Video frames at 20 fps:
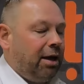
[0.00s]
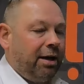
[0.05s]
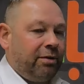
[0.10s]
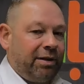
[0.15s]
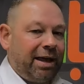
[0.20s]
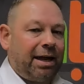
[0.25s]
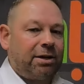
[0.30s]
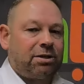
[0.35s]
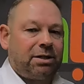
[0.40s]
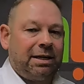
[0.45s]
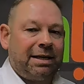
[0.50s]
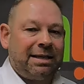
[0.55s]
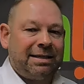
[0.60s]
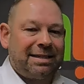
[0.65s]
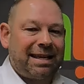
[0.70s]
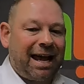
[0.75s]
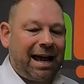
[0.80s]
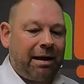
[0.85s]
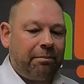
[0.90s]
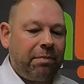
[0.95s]
In the actual
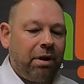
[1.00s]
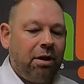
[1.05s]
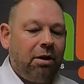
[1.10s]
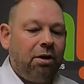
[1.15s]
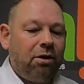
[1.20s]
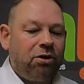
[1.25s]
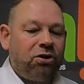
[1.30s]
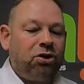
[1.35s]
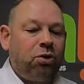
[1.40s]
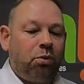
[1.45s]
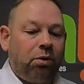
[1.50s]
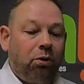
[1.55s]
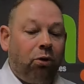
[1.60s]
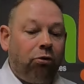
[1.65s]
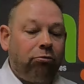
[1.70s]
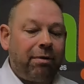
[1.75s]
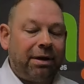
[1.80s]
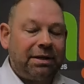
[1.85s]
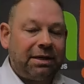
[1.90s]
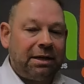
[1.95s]
exam, you will
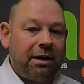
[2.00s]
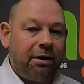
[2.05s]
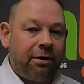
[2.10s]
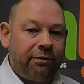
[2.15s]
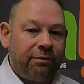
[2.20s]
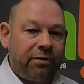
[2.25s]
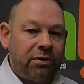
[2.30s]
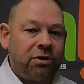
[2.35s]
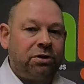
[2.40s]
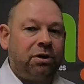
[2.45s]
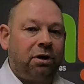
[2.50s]
already have